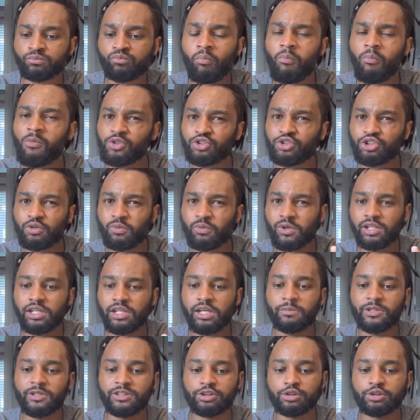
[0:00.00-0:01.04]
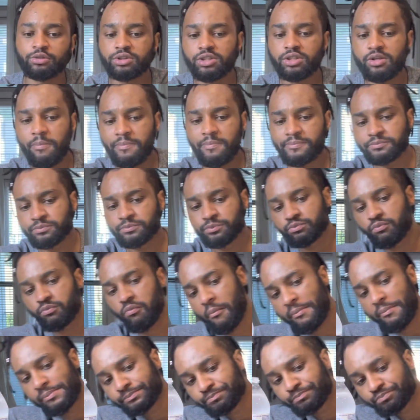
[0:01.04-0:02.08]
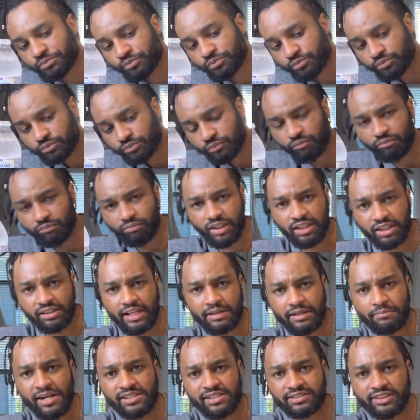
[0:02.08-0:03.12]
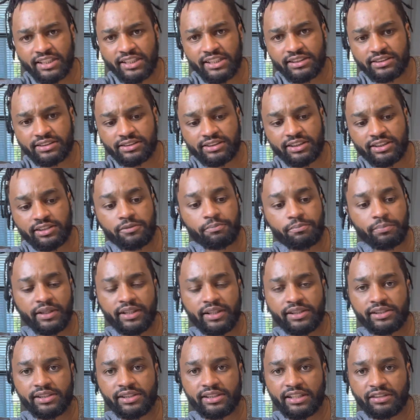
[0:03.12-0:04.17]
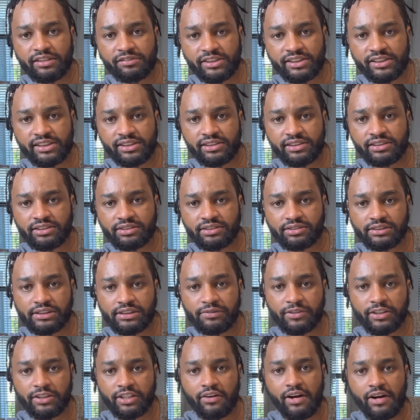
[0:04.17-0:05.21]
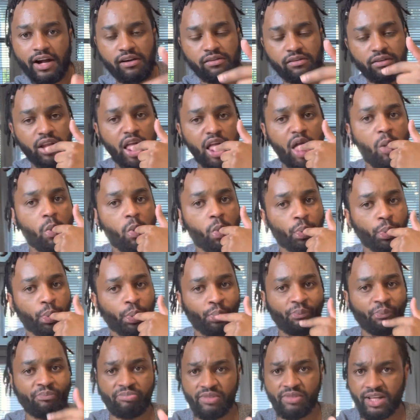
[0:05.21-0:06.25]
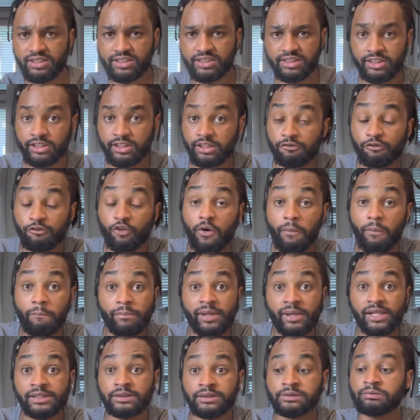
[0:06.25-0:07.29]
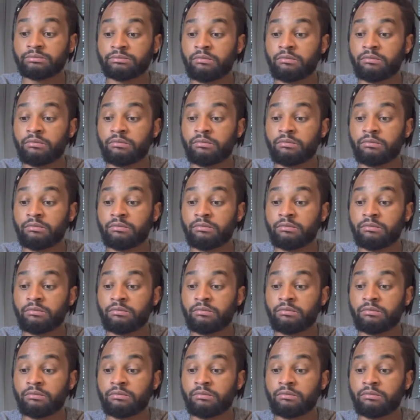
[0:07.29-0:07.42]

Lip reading: We still want to keep it juicy. Like my steak is still pink and everything, even though I seared it for a minute.